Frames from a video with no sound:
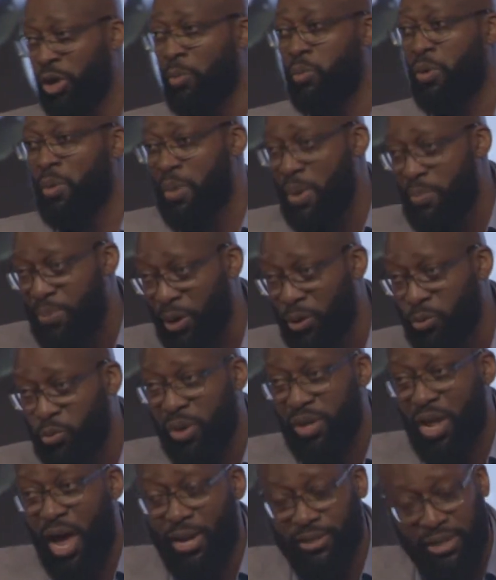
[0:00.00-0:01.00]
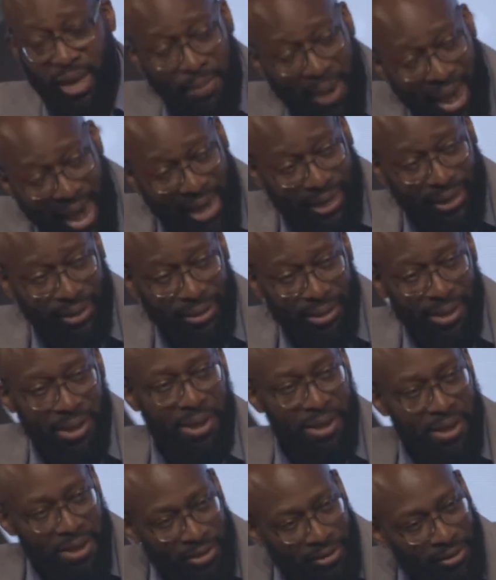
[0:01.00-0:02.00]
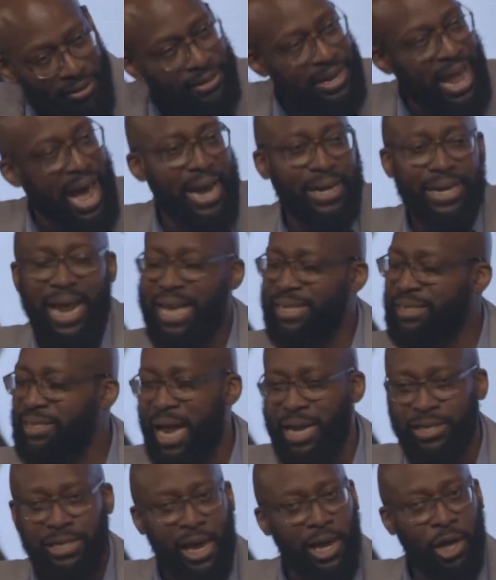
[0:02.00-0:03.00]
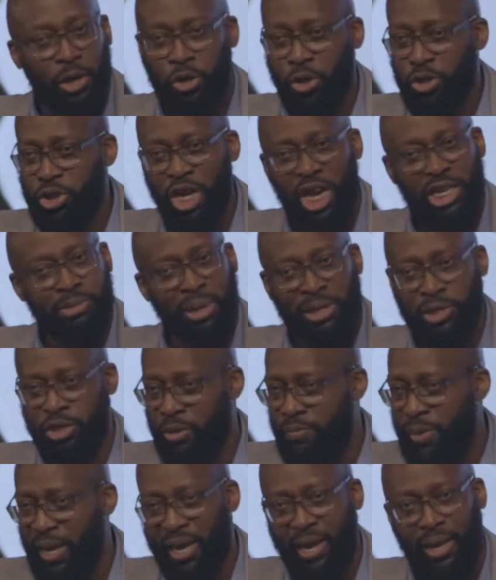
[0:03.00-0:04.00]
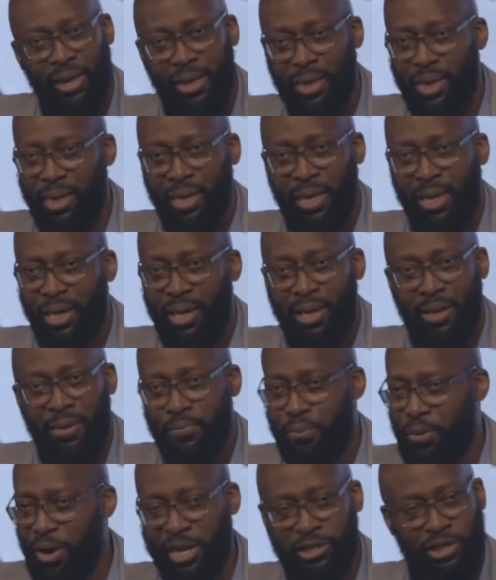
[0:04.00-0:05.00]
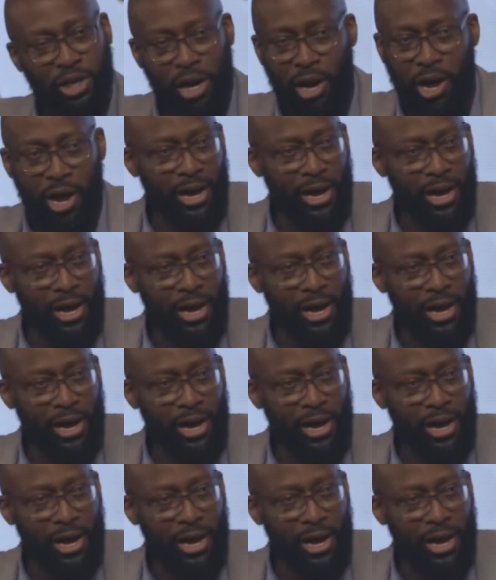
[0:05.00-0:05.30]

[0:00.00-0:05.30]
will be built with us. Amen. Now that sounds like a good judgment to me. Praise the Lord.